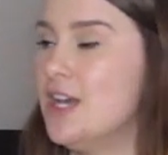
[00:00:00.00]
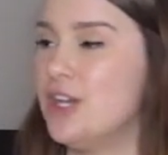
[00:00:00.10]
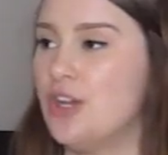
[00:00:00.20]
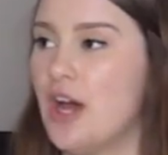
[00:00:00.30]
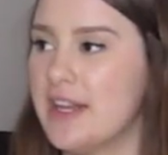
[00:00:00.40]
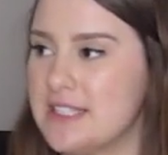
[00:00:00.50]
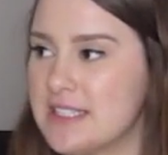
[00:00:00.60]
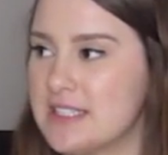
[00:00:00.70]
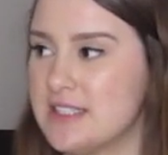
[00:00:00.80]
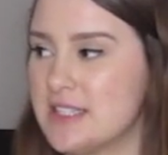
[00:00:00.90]
Not
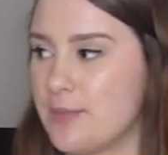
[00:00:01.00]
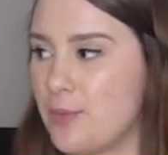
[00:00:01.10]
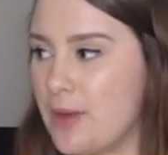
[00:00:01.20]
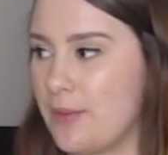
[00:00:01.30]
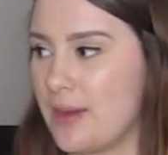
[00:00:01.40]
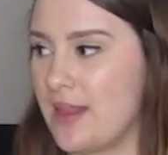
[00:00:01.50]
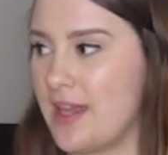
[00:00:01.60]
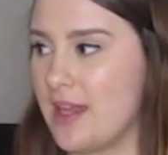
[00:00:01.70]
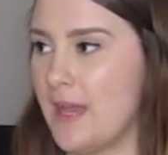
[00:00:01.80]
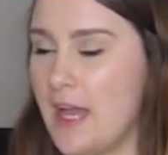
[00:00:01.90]
addicted to the point where
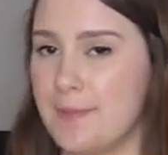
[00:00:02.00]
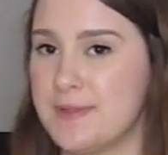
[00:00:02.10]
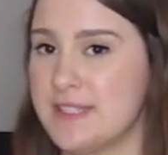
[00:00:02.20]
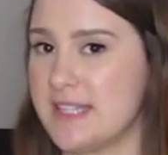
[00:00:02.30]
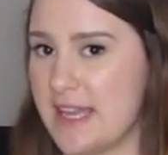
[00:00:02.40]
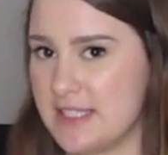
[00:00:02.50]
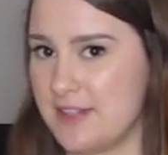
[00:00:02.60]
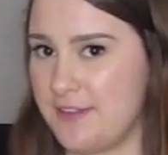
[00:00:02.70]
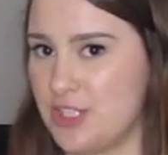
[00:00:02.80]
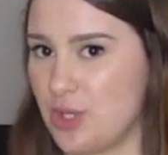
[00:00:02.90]
like I obsess
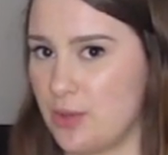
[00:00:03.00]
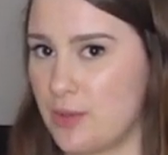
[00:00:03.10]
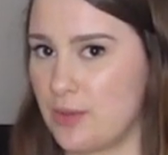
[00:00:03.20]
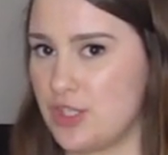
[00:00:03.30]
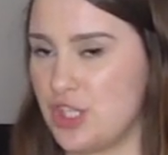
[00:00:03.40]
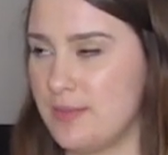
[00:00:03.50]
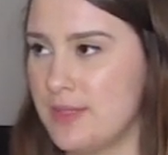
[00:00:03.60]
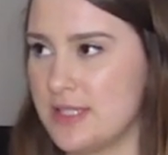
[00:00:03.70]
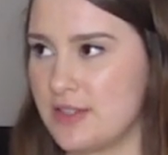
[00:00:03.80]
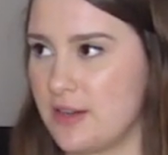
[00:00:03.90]
if I don't go to the gym,
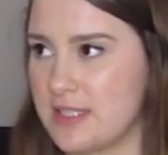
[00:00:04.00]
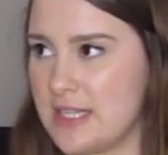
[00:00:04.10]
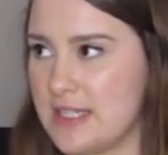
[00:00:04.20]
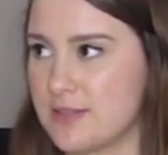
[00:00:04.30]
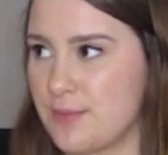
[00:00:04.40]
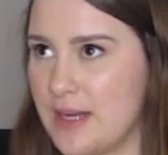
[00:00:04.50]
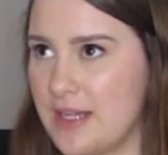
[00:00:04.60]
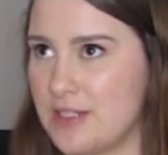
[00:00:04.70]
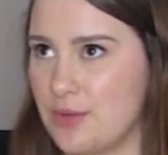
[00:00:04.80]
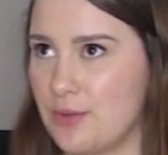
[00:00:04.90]
because there are days when
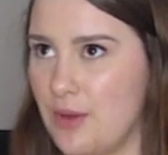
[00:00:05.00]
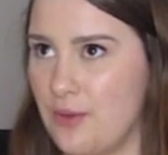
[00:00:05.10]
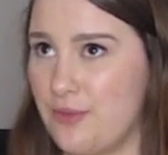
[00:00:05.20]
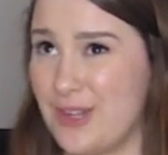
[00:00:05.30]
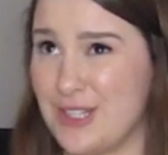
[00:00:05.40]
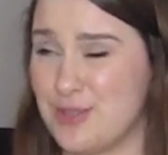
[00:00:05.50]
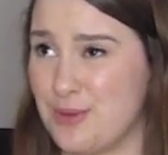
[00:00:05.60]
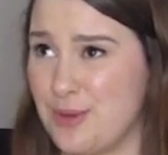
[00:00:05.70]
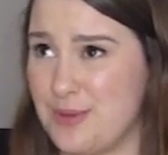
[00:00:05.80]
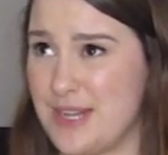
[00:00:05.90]
I don't go for like 2
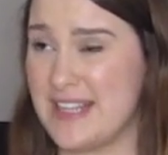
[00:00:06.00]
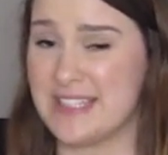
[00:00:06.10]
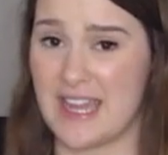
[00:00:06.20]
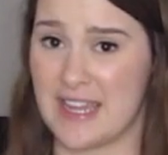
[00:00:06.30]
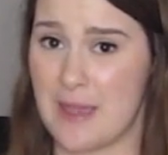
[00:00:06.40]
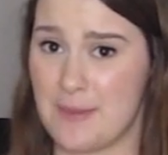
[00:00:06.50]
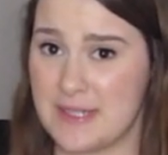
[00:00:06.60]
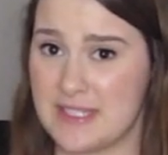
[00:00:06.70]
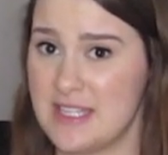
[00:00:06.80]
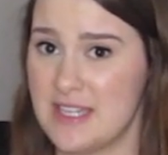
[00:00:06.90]
or 3 days. I get
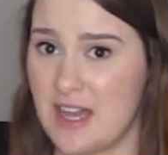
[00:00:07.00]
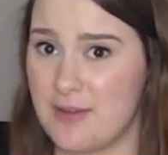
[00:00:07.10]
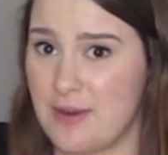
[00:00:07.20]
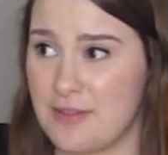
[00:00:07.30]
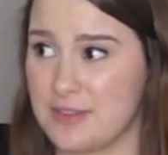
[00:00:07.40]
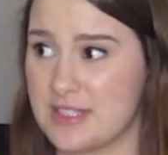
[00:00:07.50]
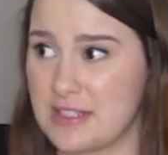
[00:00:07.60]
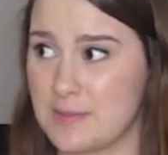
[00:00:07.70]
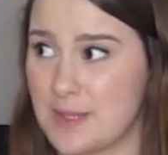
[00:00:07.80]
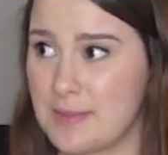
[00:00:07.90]
busy. I'd rather
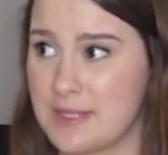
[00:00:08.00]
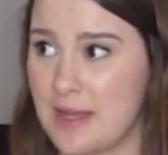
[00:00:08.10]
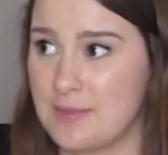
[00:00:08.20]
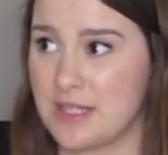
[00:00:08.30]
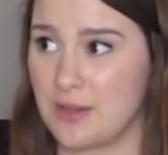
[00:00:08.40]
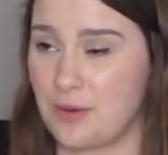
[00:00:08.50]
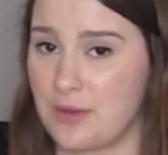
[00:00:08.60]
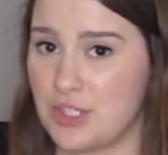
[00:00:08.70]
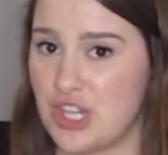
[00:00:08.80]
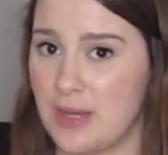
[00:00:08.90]
sleep sometimes than go
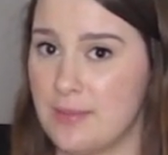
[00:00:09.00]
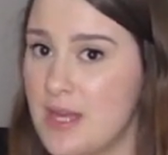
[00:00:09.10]
to the gym.